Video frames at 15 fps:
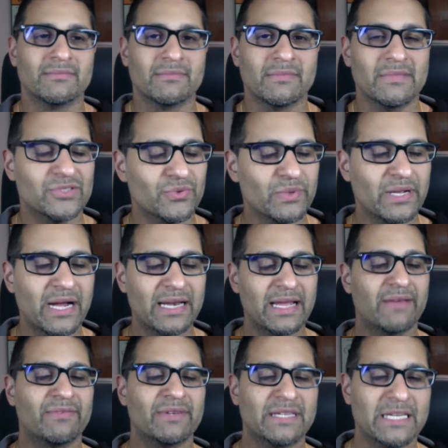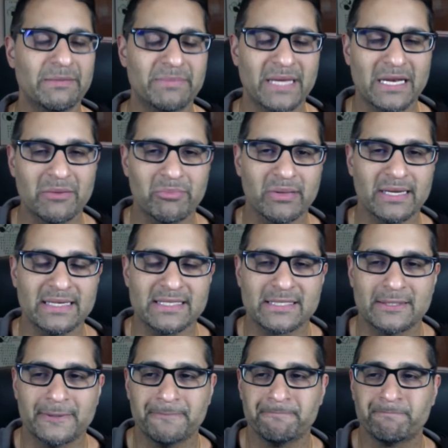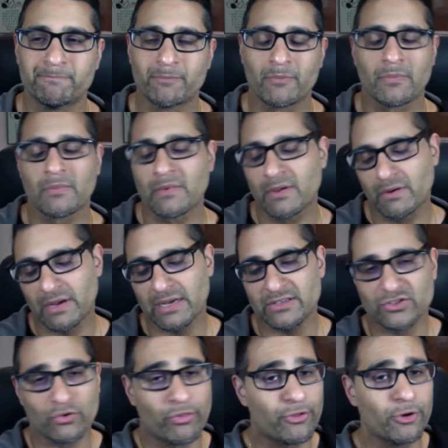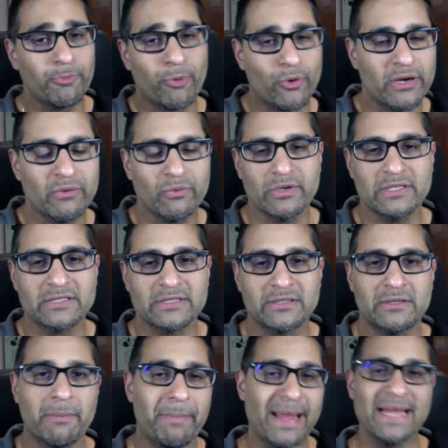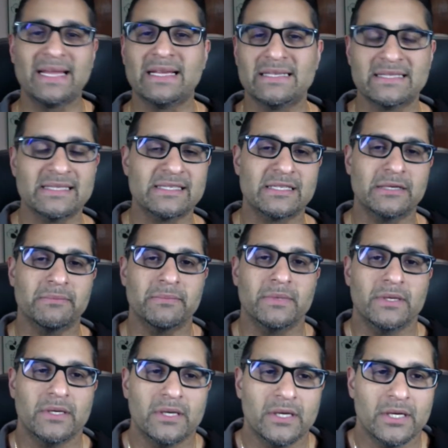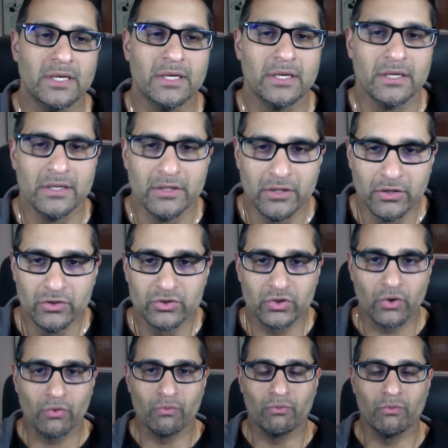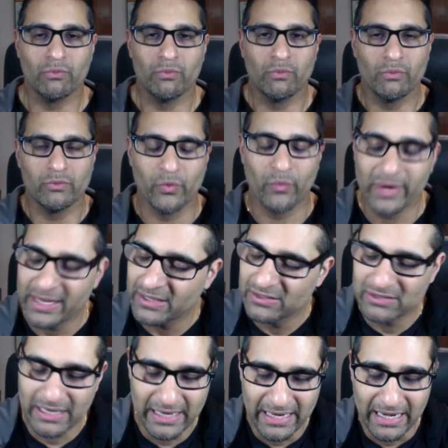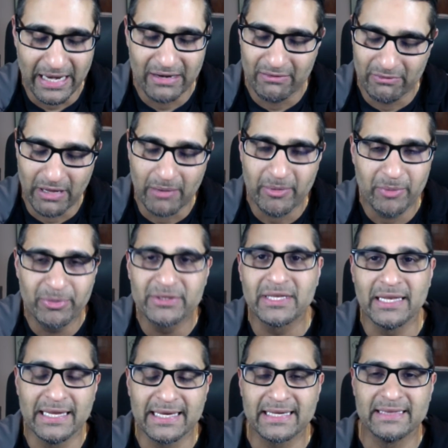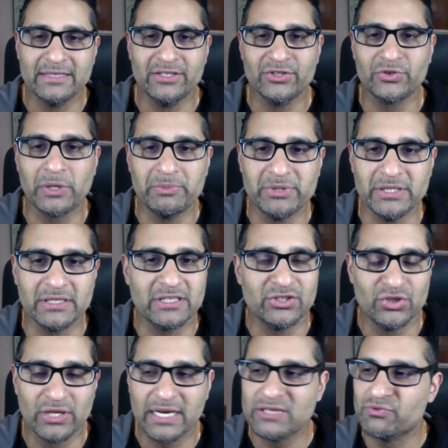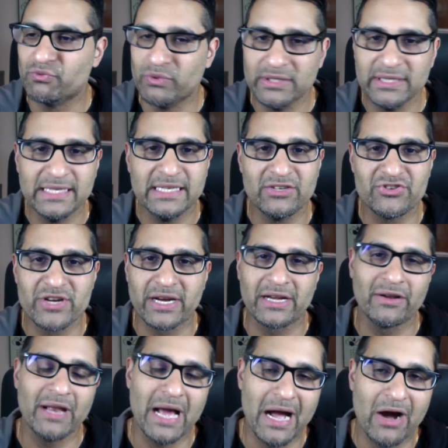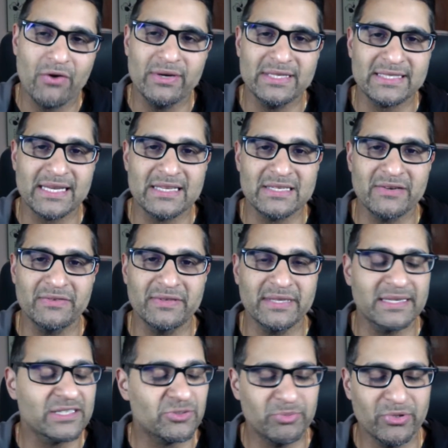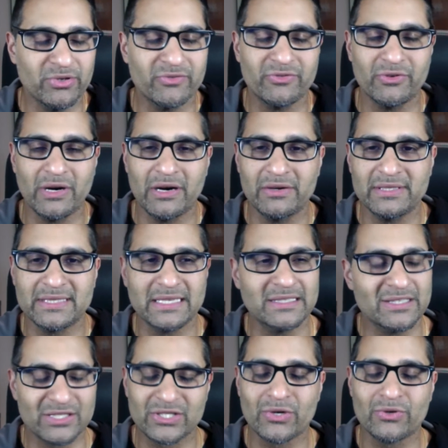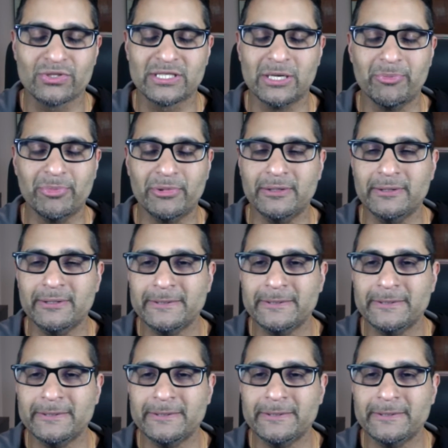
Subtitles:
And so we kind of have to keep that in place. Okay, so third point was the banking system. So the way, and I'm going to put the link in the description because you guys really need to check out how he says everything. It's beautiful how he says it. It's so simple.